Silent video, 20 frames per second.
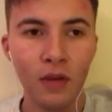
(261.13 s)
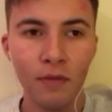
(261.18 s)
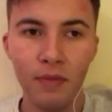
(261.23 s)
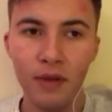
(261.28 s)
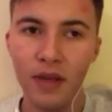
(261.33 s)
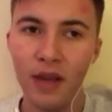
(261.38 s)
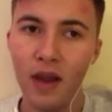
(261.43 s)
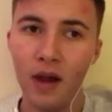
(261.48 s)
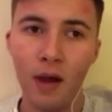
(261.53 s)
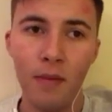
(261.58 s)

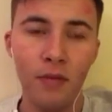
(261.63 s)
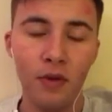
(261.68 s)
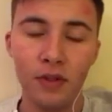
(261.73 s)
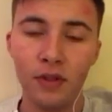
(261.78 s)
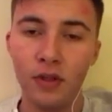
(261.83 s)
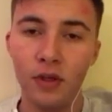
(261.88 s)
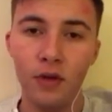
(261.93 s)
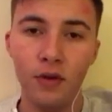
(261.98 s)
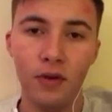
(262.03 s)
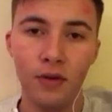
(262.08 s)
But yeah, I'm not
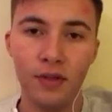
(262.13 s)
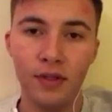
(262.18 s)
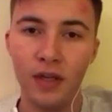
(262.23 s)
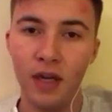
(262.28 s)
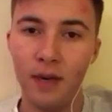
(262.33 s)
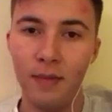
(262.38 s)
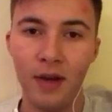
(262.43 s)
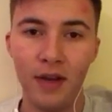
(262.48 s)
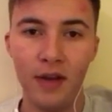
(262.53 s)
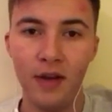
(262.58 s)
too
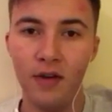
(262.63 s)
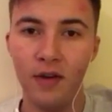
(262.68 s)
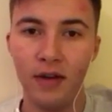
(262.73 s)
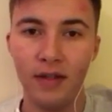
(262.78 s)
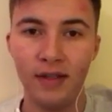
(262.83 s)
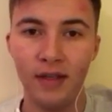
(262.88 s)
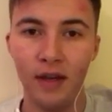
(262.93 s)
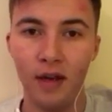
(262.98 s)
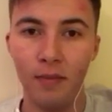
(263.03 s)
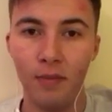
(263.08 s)
concerned about
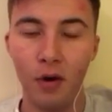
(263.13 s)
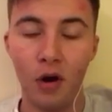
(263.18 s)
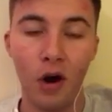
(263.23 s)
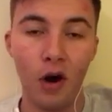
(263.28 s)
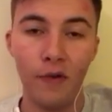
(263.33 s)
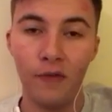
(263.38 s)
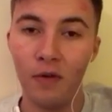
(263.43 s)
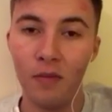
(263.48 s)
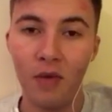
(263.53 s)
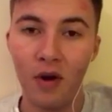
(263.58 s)
United
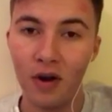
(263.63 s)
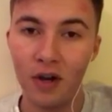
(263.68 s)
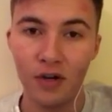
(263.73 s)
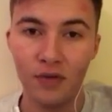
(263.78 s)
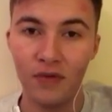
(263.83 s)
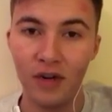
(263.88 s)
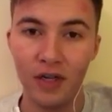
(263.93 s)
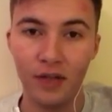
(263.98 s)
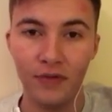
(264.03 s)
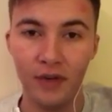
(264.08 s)
apart from
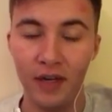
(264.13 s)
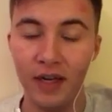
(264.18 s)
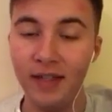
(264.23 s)
Marcus Rashford.